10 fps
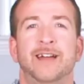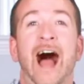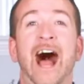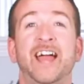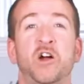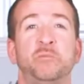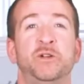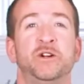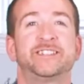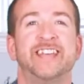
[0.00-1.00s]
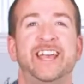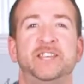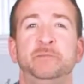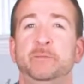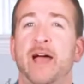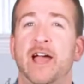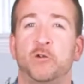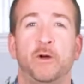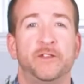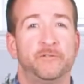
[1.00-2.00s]
I hope you're excited to be back,
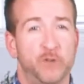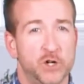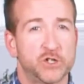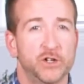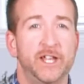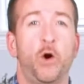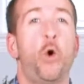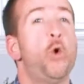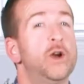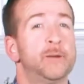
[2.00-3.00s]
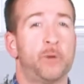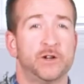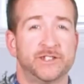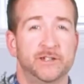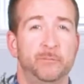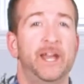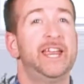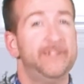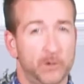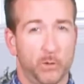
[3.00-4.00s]
whether virtually or in person, but
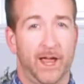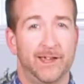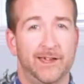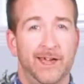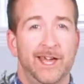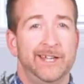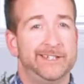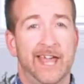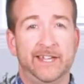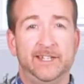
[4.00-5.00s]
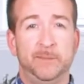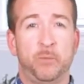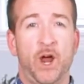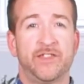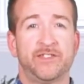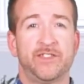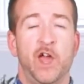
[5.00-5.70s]
either way, take a deep breath,